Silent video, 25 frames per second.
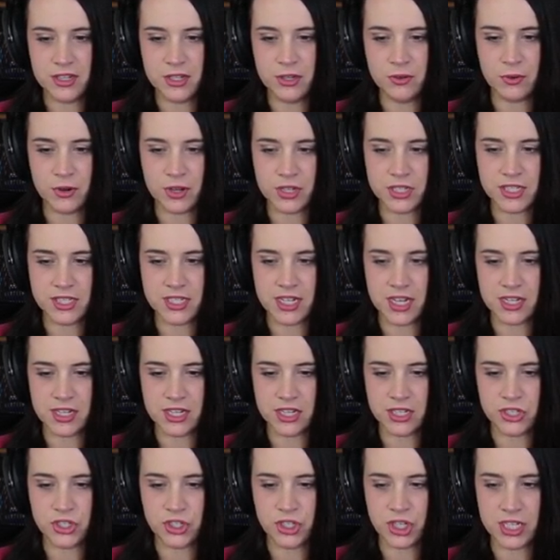You are
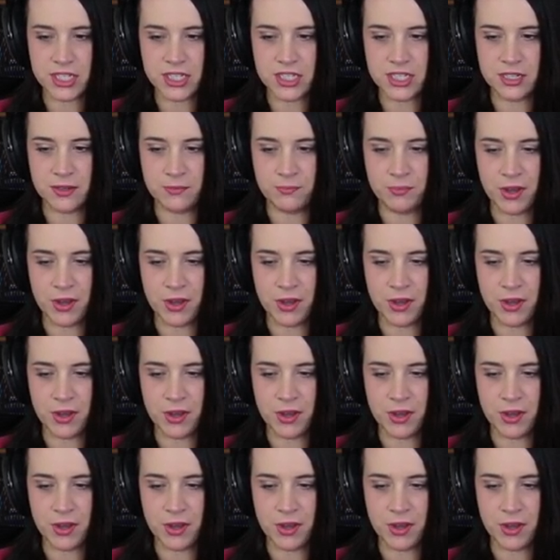standing just